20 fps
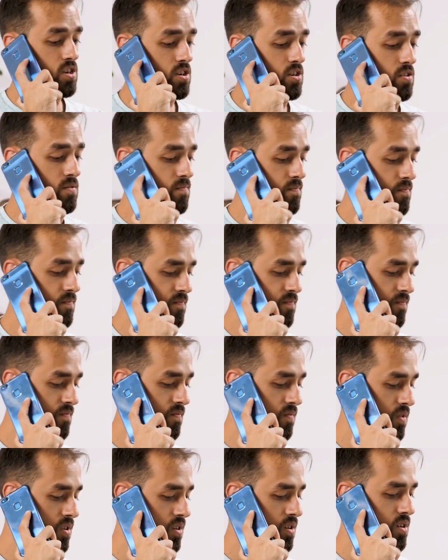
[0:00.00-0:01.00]
We know many of
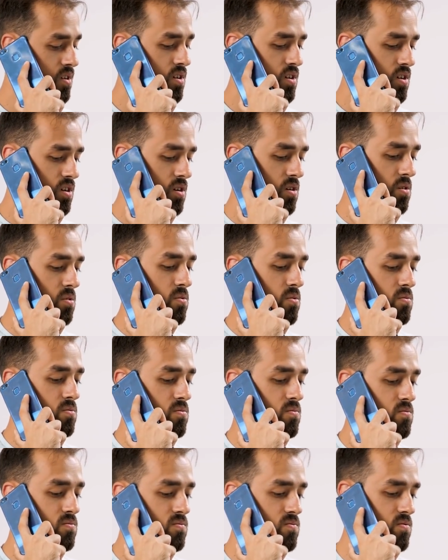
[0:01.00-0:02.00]
you struggle with this
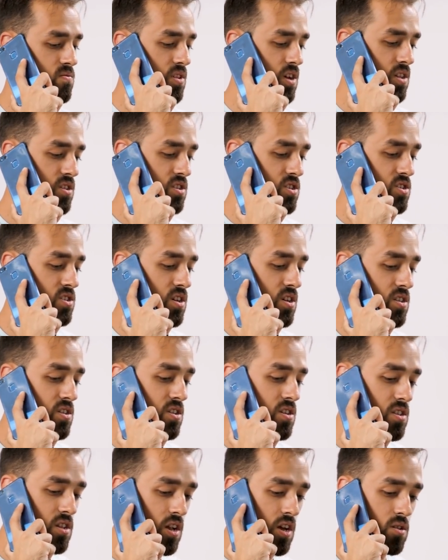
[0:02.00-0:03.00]
because everybody
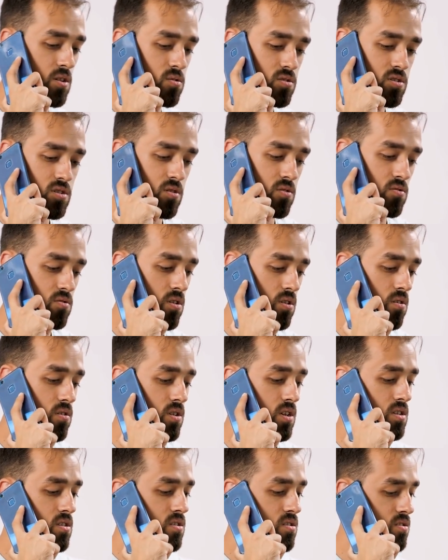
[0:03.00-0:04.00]
wants better friends
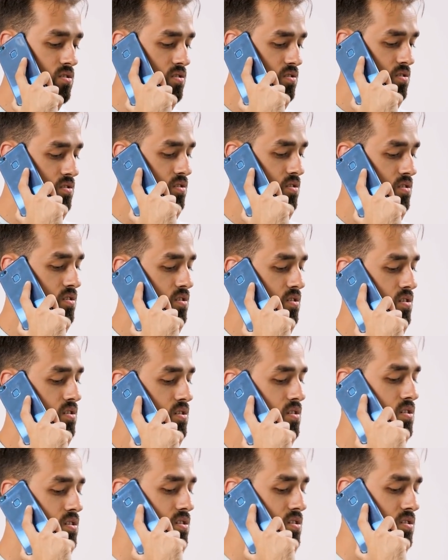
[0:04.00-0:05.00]
but end up settling
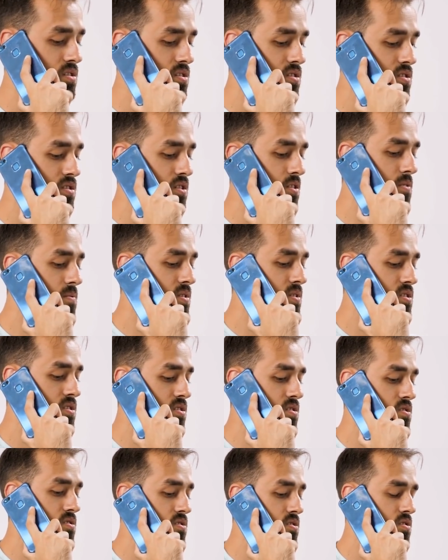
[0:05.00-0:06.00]
for what's available
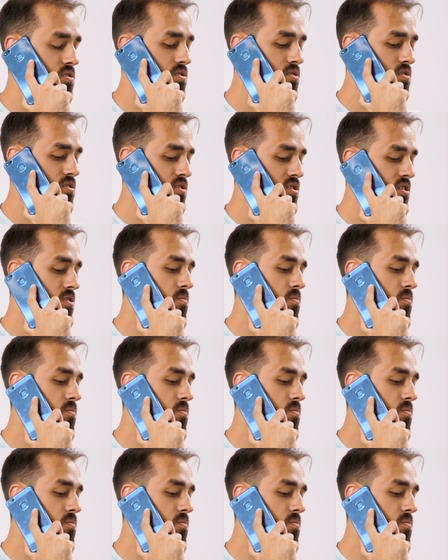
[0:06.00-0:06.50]
around you.